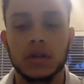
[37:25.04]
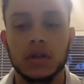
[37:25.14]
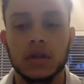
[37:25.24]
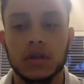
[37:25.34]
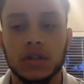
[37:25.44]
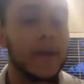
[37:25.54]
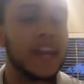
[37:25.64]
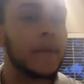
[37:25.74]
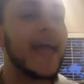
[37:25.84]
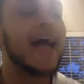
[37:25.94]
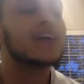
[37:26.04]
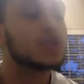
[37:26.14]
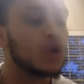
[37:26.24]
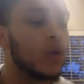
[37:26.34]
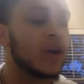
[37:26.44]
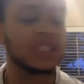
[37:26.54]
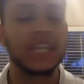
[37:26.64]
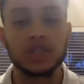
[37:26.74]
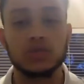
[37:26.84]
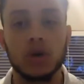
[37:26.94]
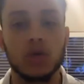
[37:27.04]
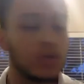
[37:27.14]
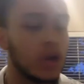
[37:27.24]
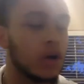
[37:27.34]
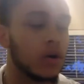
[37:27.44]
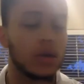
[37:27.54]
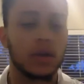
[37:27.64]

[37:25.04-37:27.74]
Somebody might ask you a question that you don't know.